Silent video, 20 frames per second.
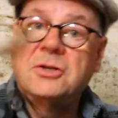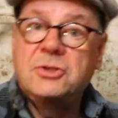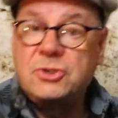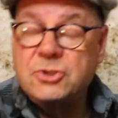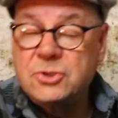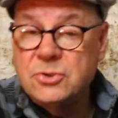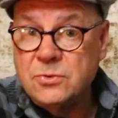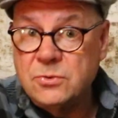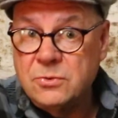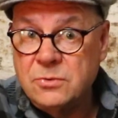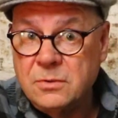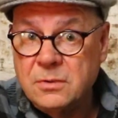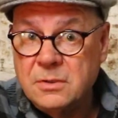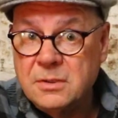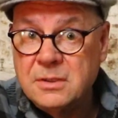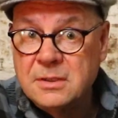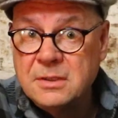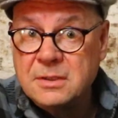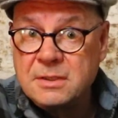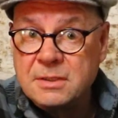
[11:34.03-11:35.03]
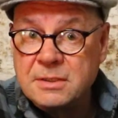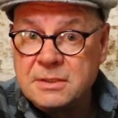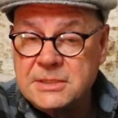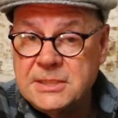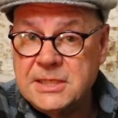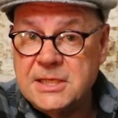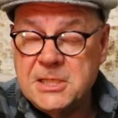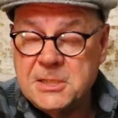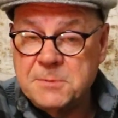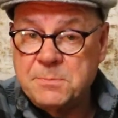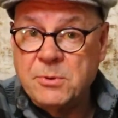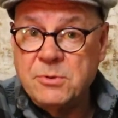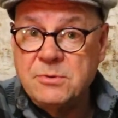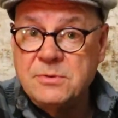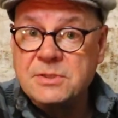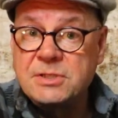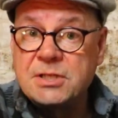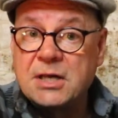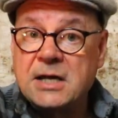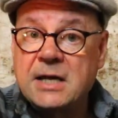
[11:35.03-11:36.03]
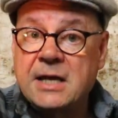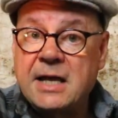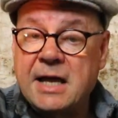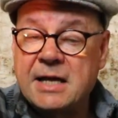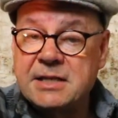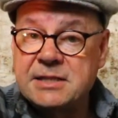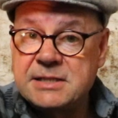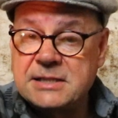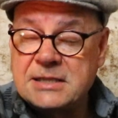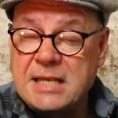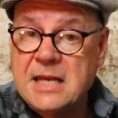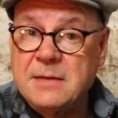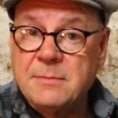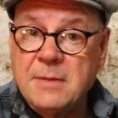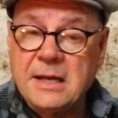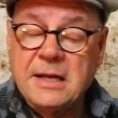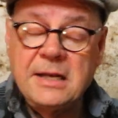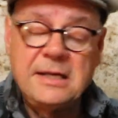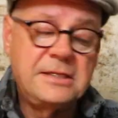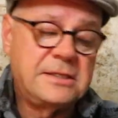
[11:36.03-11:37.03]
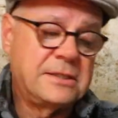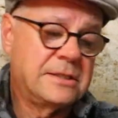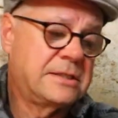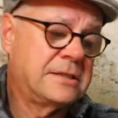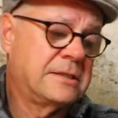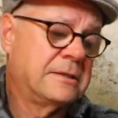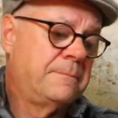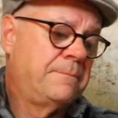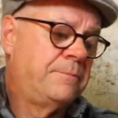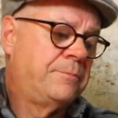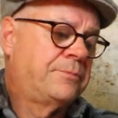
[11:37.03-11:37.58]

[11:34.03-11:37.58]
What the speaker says: two teaspoons, that's 10 millilitres.